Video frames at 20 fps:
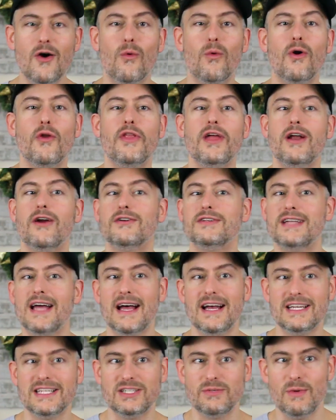where they are
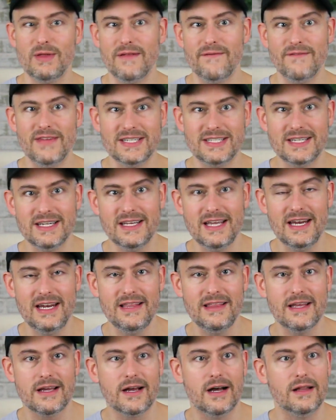tasked with
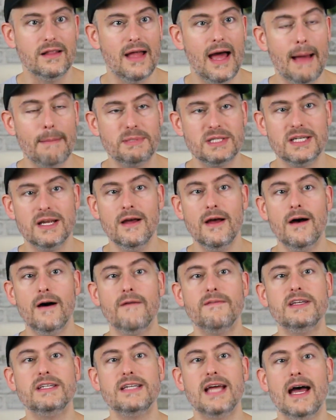investigating the collapse
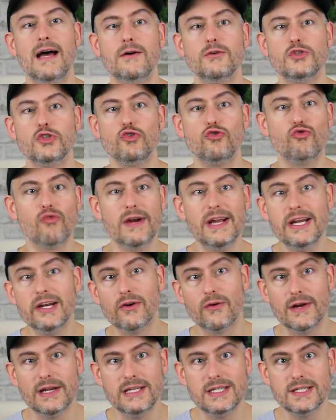of the town's
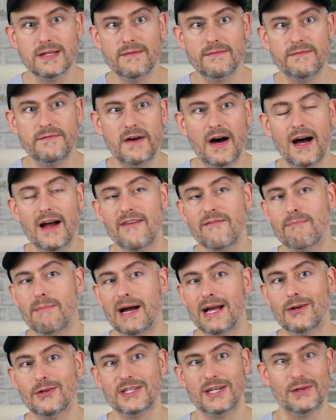granary some 5
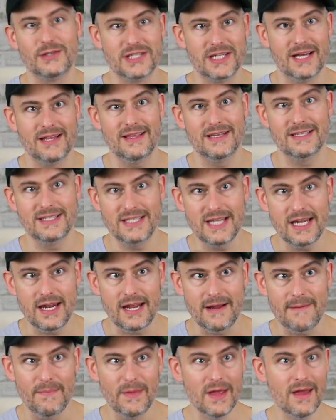miles outside the
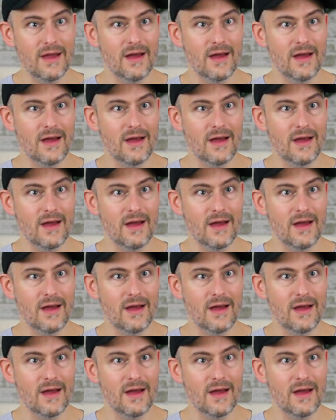city.